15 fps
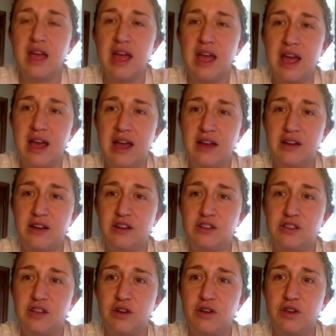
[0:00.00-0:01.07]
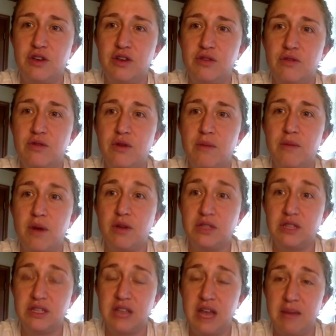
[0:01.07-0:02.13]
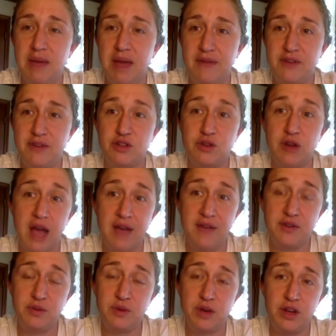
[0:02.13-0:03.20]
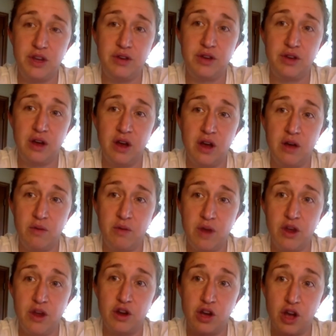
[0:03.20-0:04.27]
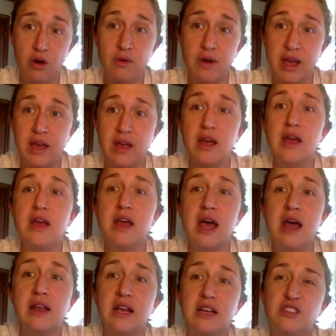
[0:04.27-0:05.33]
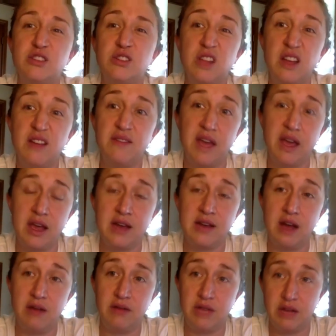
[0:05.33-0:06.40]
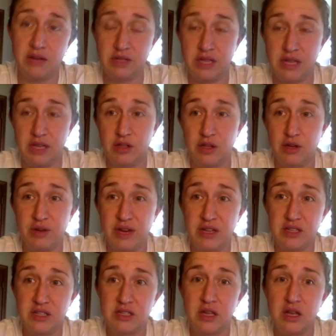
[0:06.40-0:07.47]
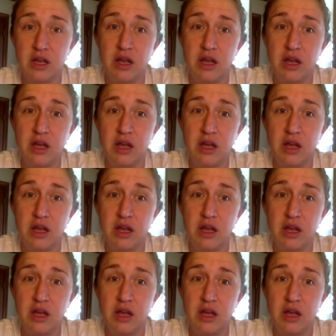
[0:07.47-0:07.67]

and so you most of the time have to drive to where you go where you're going, unless you live like in downtown St. Louis.